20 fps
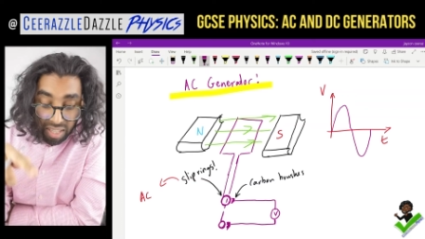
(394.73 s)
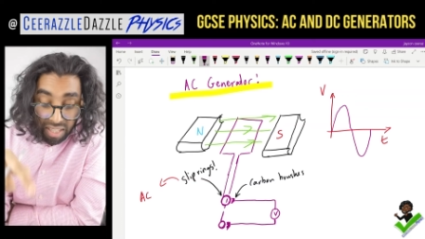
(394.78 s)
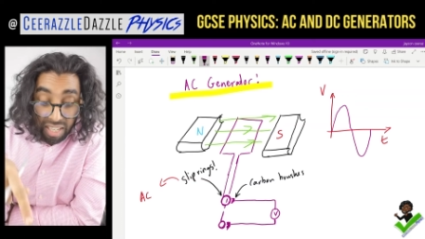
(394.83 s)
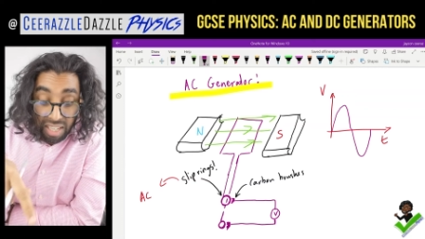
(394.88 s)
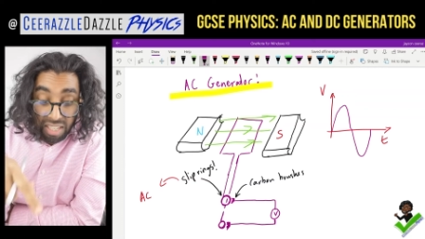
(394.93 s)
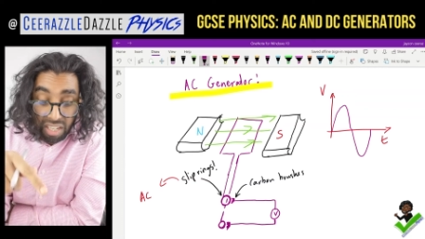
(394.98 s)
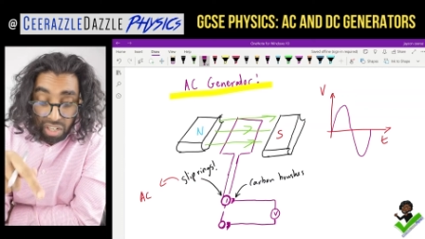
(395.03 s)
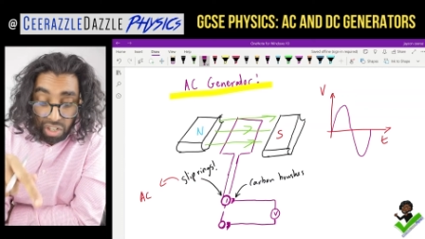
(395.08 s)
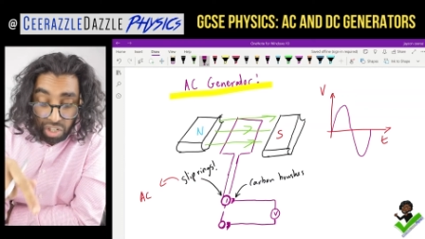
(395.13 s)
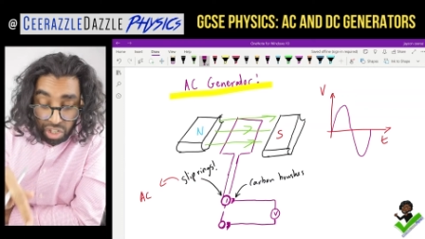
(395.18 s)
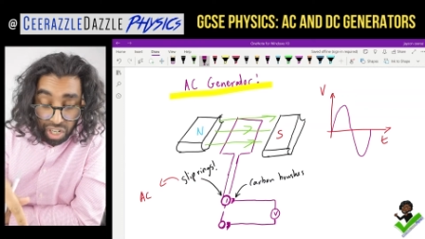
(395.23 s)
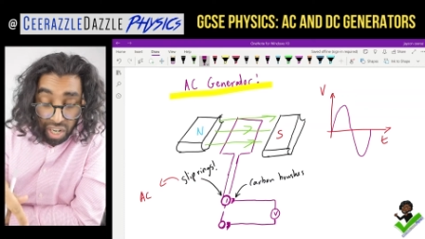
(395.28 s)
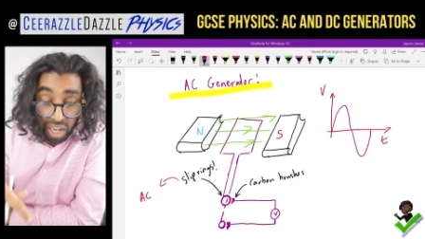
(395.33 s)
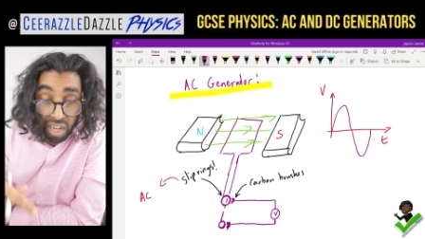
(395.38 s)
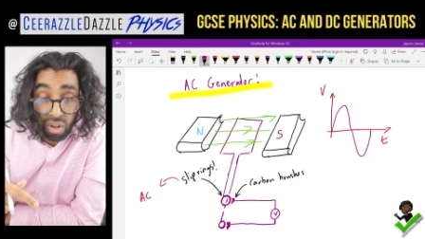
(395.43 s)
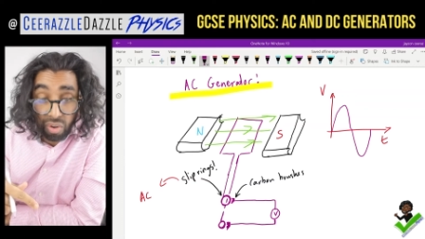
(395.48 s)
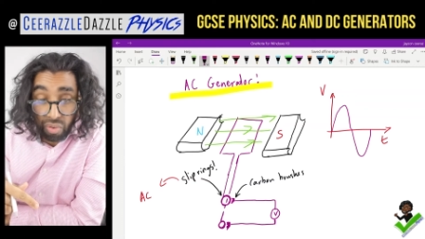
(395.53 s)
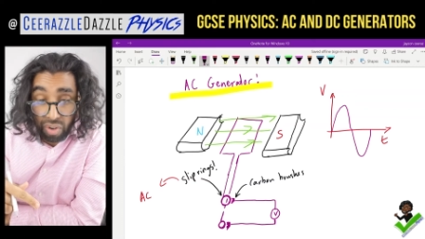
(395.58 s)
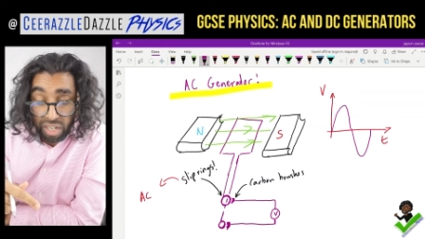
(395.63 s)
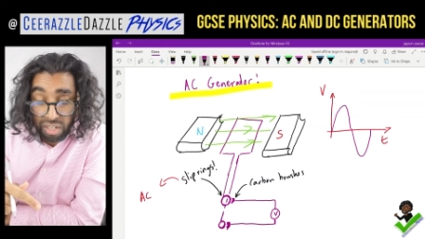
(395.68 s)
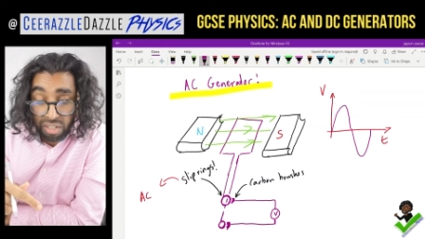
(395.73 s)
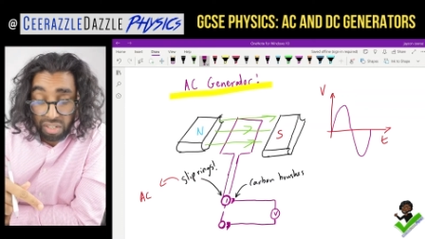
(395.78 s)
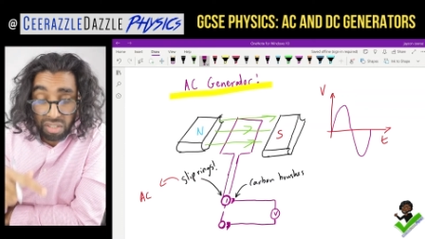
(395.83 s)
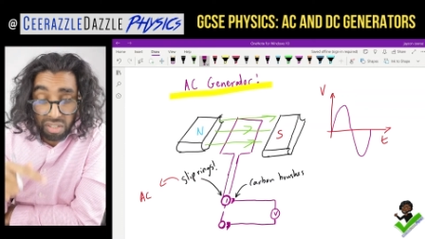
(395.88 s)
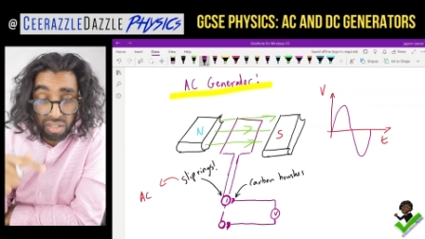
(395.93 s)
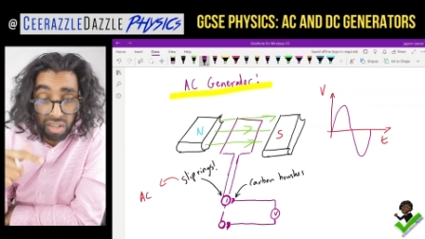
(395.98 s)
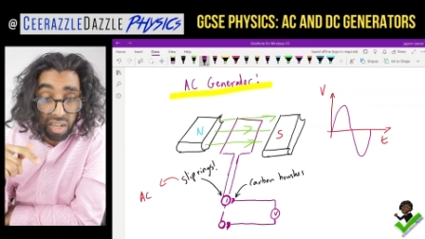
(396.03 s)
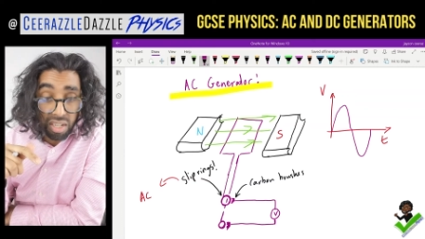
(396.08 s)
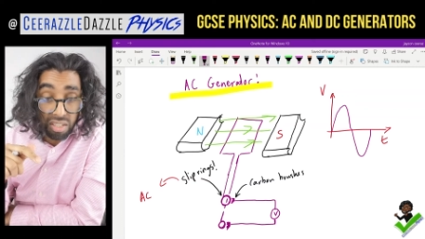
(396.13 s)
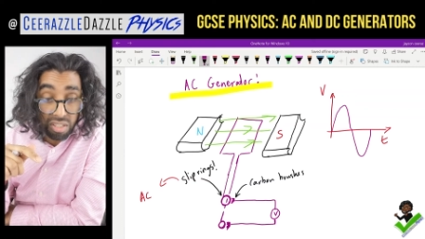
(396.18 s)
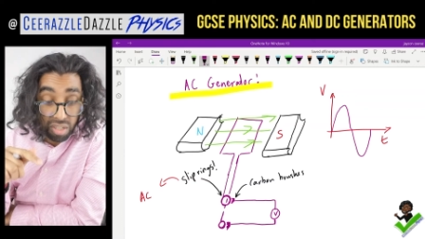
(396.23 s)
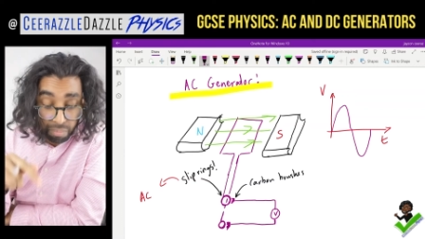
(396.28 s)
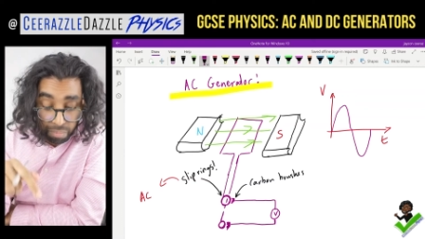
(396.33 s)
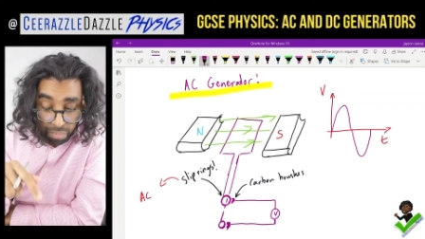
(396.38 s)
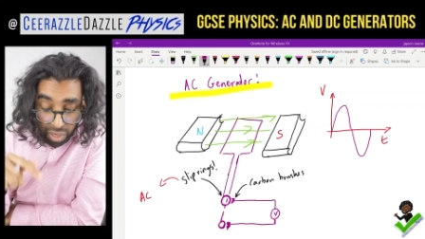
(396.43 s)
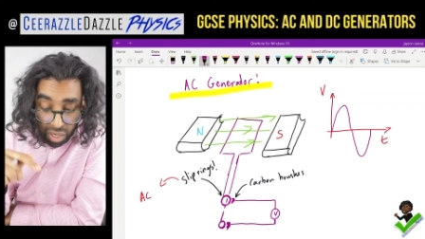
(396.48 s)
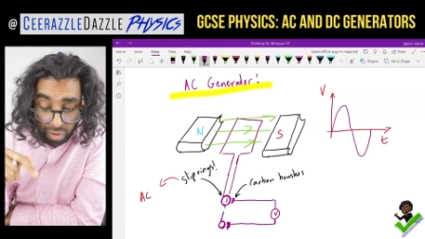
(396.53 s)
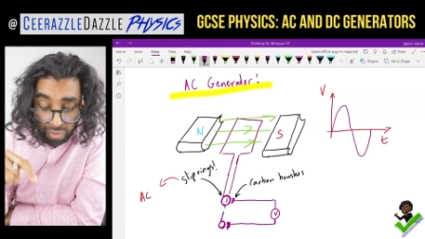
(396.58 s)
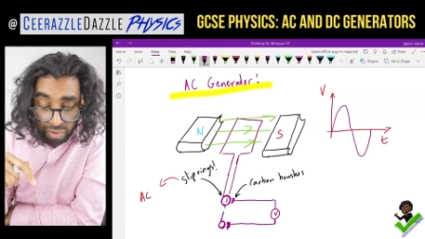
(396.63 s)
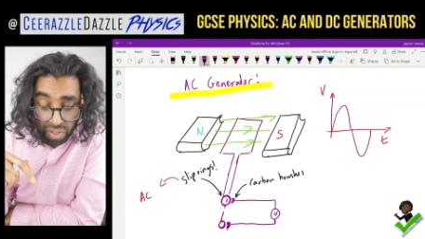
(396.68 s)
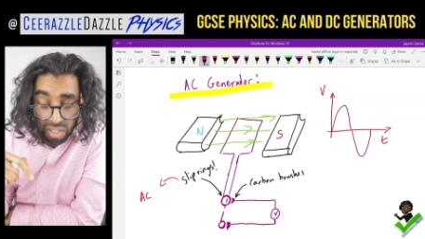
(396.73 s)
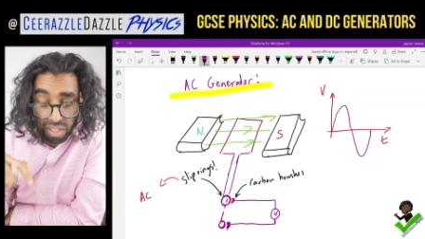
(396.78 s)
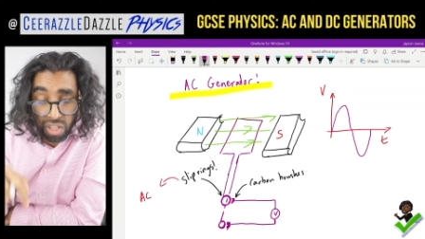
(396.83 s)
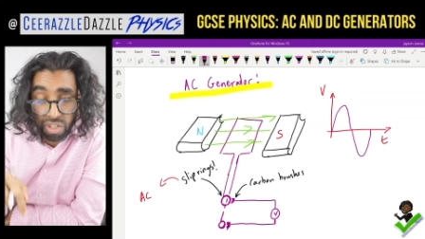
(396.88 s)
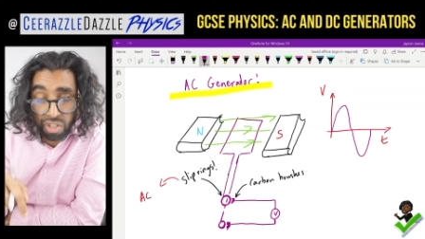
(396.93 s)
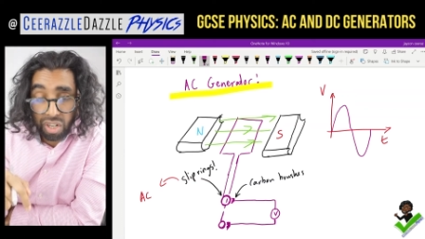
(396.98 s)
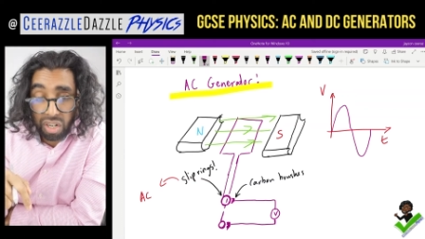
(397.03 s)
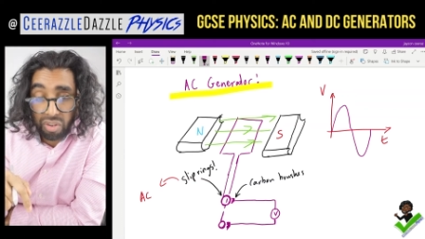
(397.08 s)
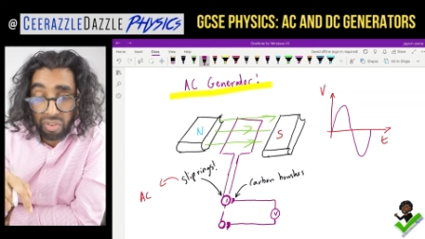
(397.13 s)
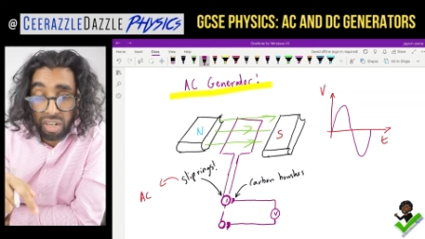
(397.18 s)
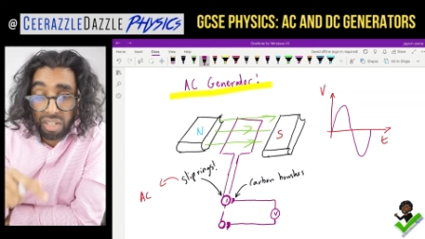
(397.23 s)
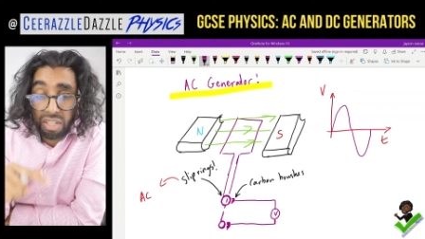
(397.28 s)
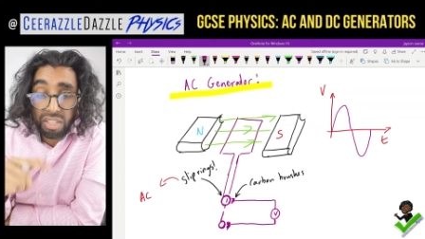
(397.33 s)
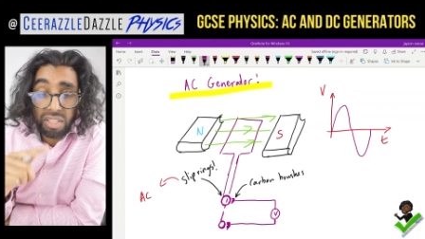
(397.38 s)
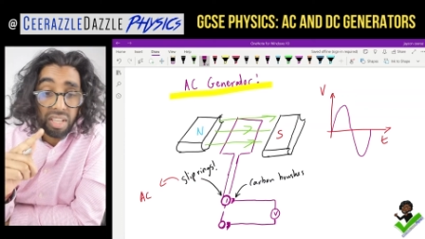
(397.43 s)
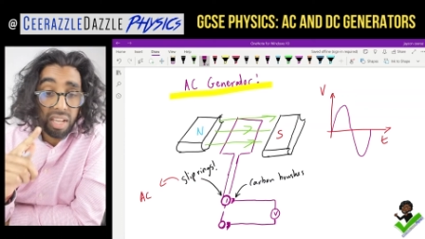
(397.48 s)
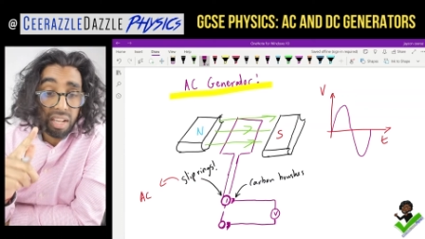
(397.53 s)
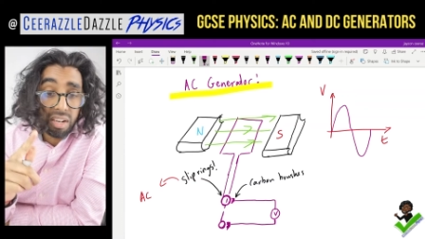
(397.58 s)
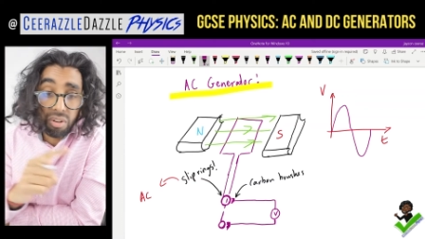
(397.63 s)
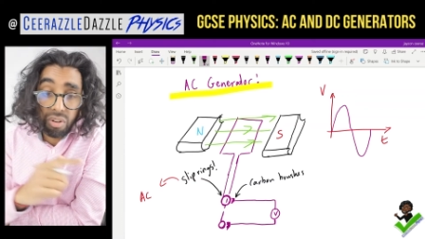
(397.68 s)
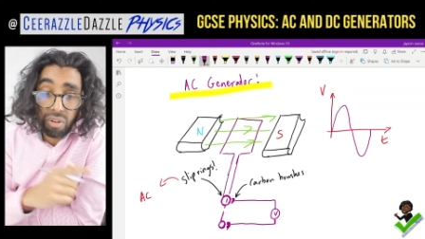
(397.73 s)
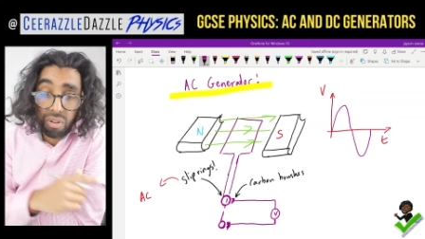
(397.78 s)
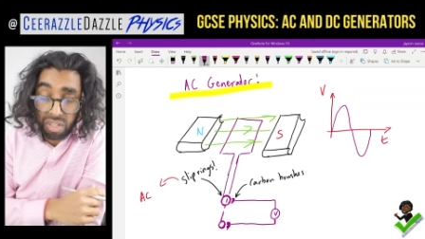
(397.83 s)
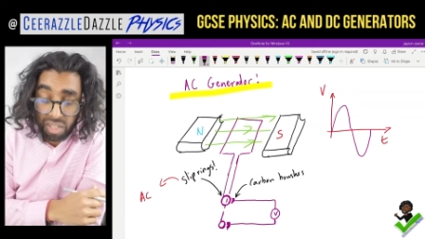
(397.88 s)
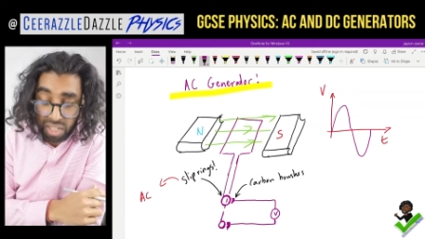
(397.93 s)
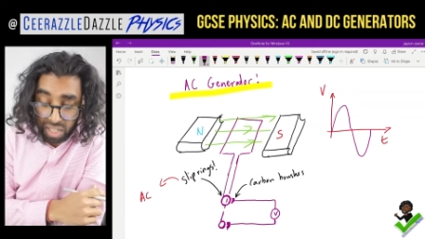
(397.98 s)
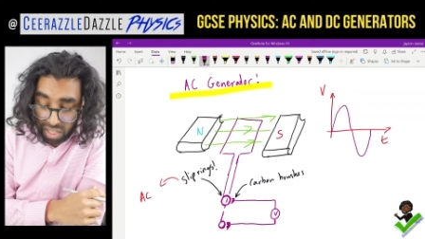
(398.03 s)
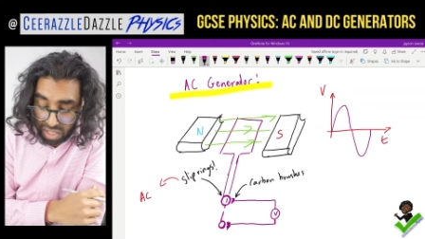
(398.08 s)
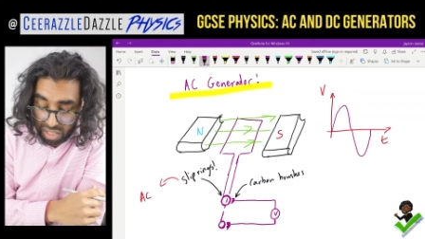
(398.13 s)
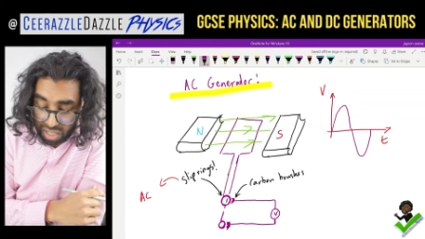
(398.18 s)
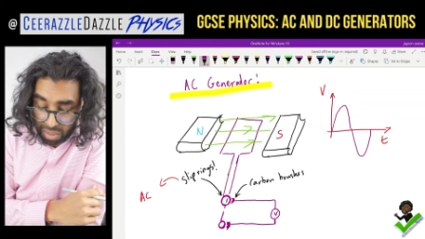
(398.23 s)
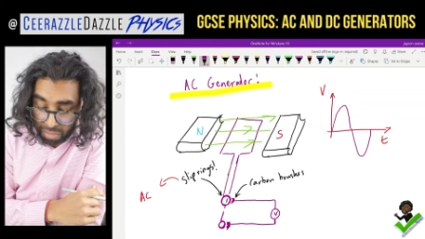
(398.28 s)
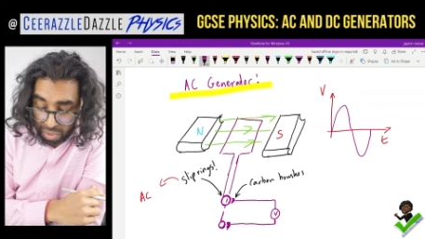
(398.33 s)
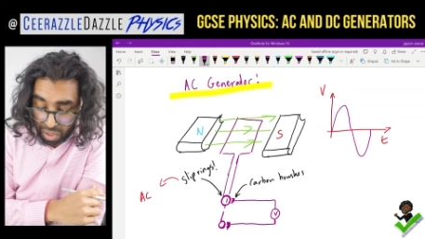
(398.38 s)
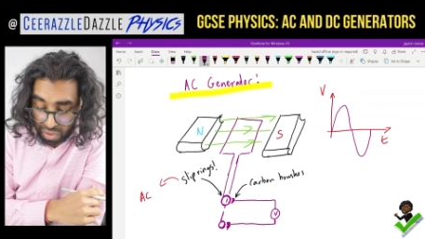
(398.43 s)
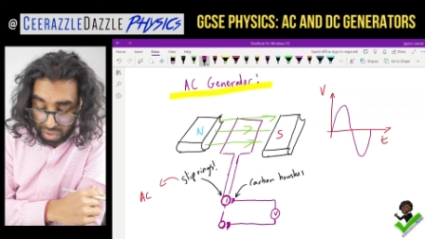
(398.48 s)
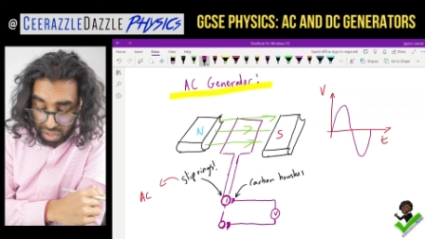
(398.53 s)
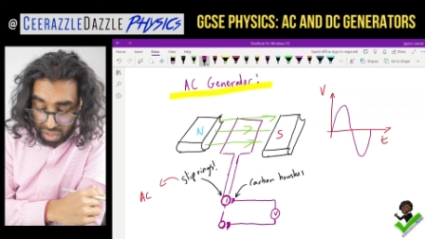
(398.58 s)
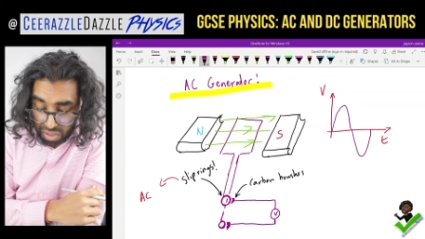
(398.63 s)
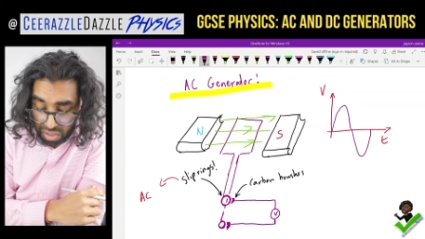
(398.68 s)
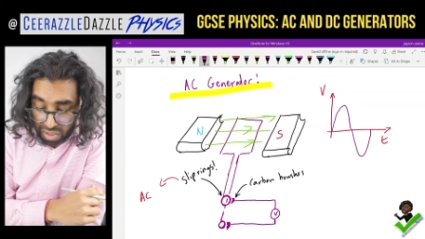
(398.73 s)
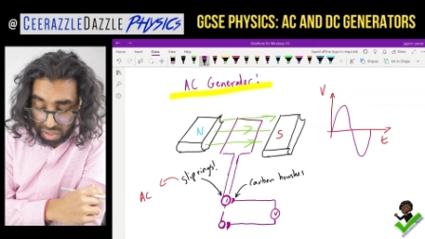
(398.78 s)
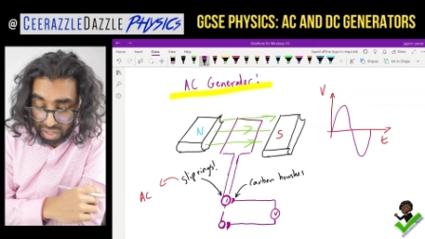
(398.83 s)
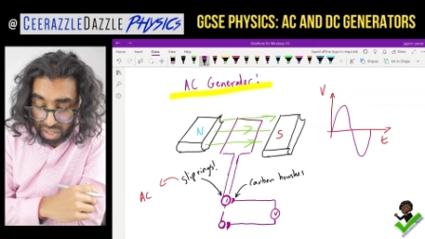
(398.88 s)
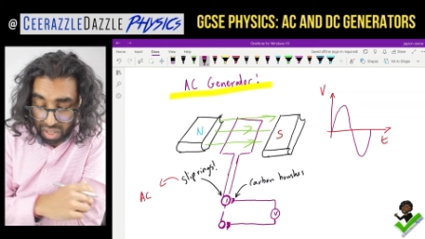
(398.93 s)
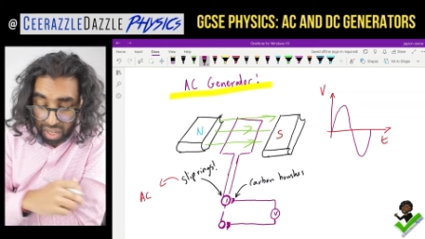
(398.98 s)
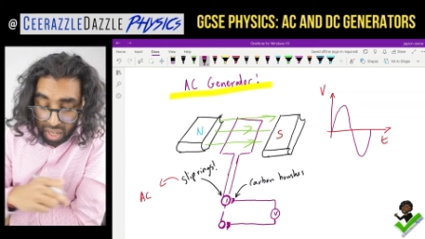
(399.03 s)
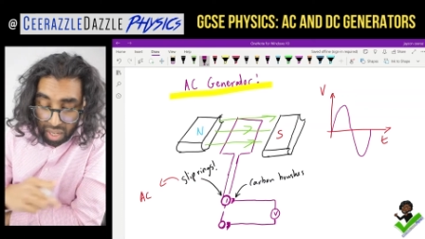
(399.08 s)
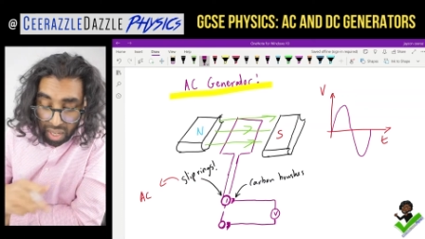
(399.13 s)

These are generators, guys. So both of these are generators. They're not DC motors.